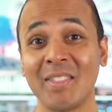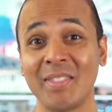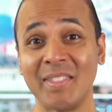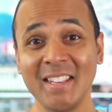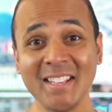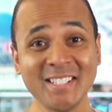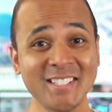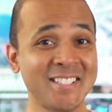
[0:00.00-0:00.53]

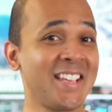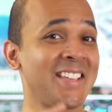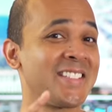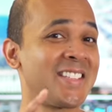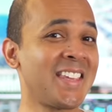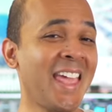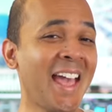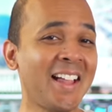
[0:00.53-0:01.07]
This is
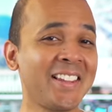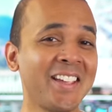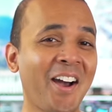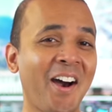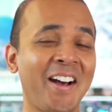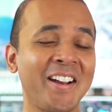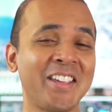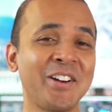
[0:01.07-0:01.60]
the Kali
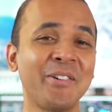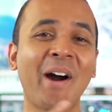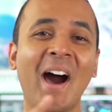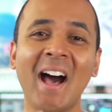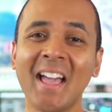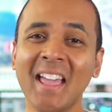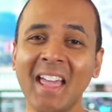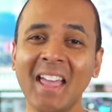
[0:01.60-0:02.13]
Audio
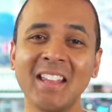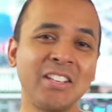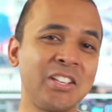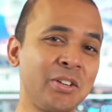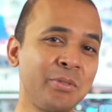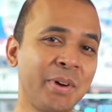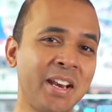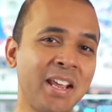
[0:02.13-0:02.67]

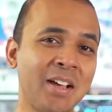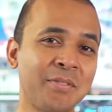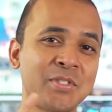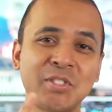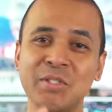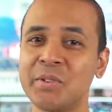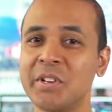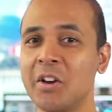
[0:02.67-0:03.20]
IN-UNF
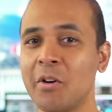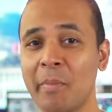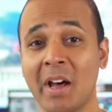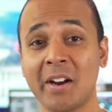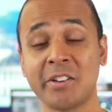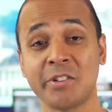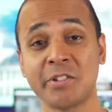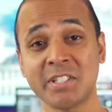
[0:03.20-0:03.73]
studio
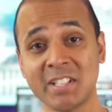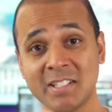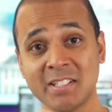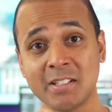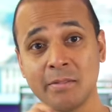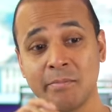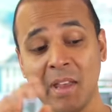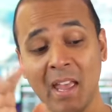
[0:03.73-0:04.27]
monitor
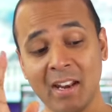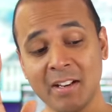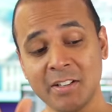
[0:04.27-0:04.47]
system, and